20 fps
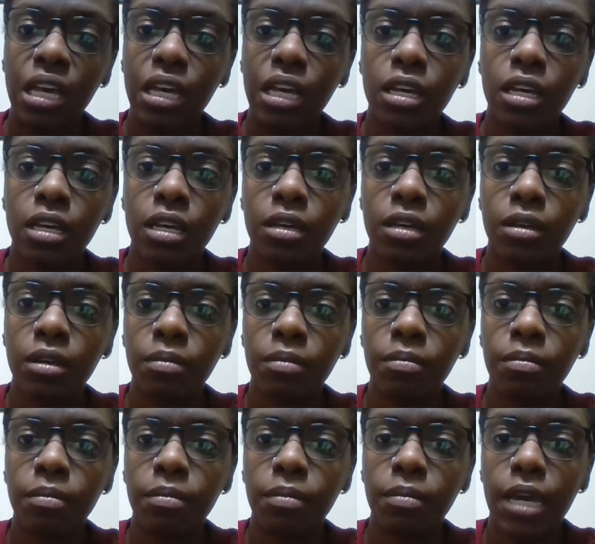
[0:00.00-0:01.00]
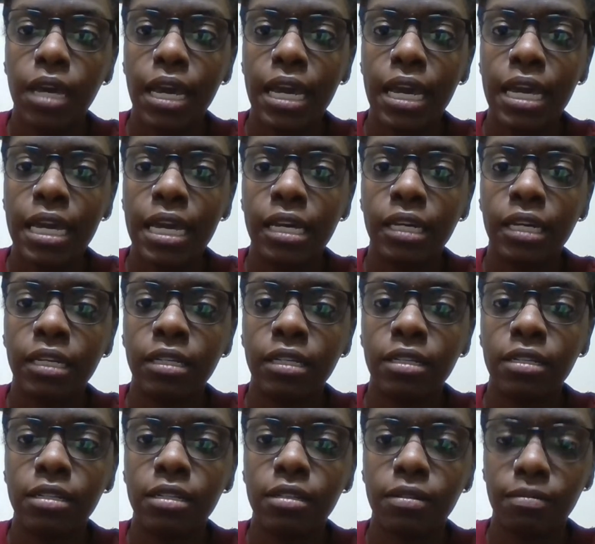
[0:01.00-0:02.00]

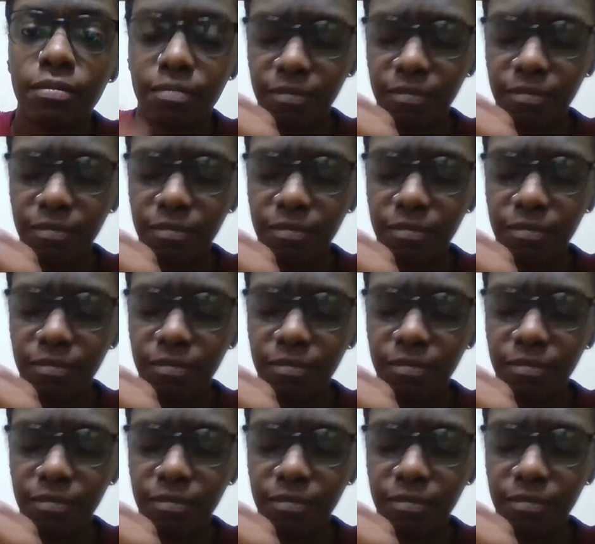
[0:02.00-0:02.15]
and